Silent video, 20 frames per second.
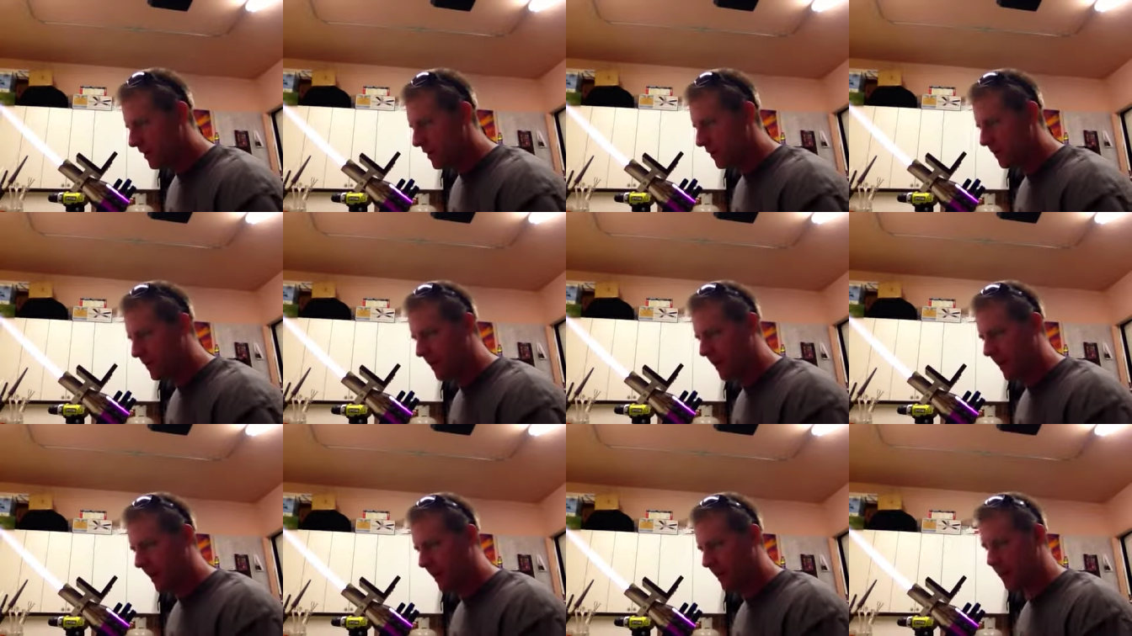
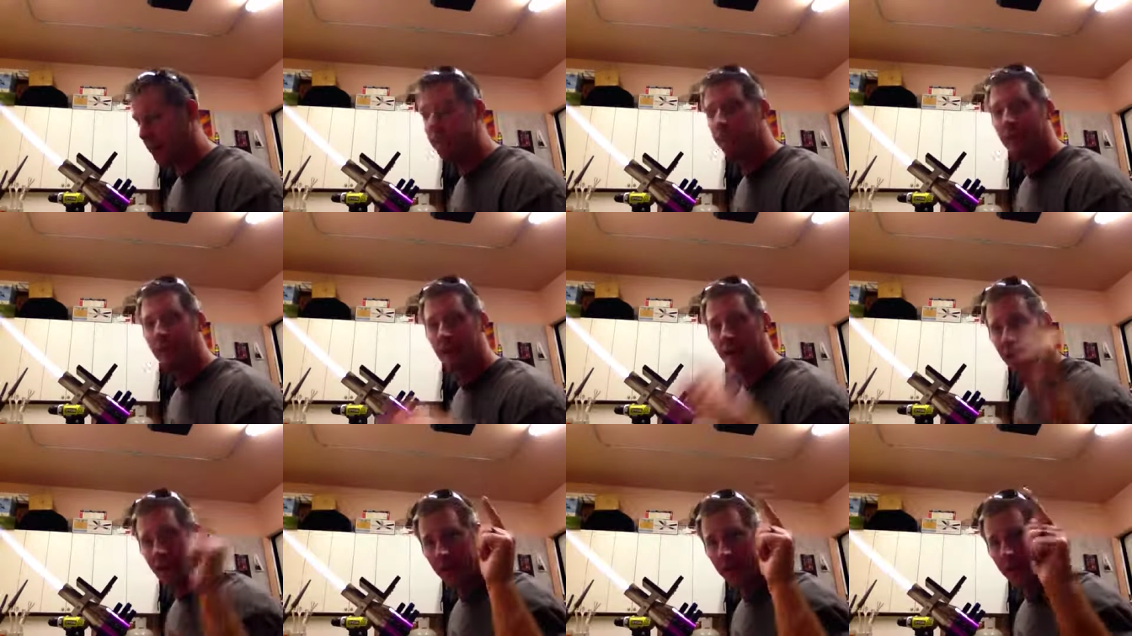But
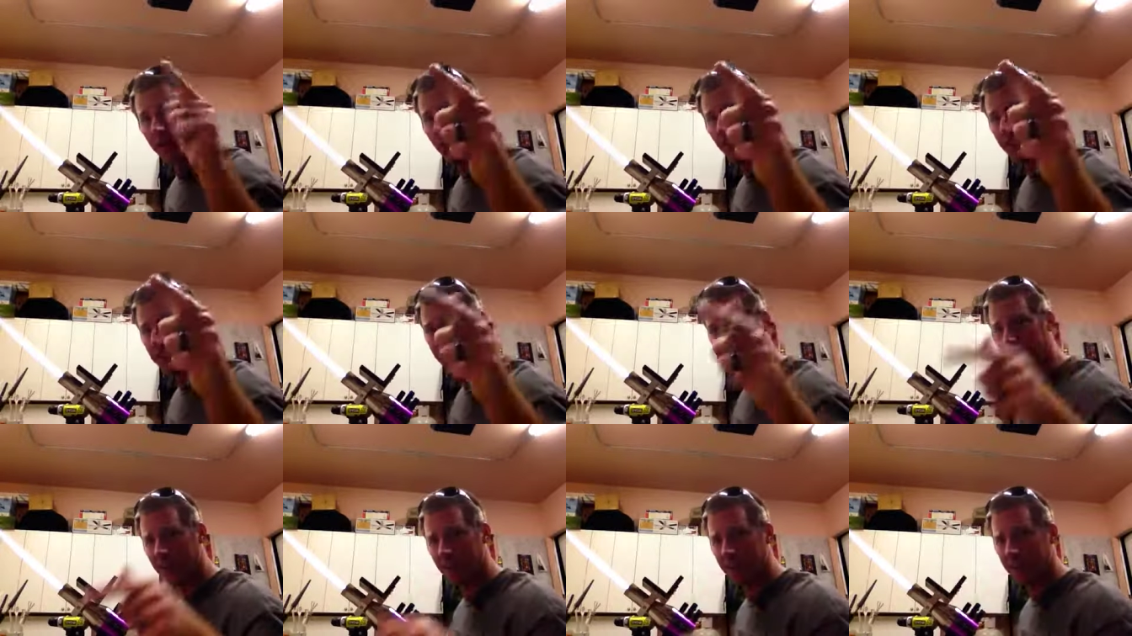you got
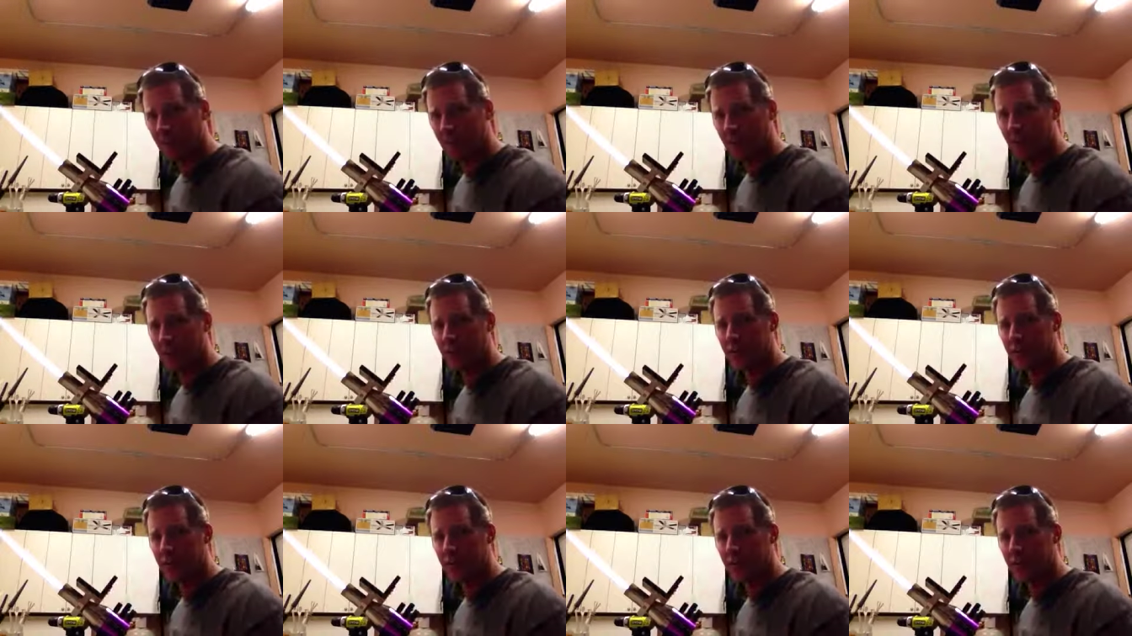skills, bro,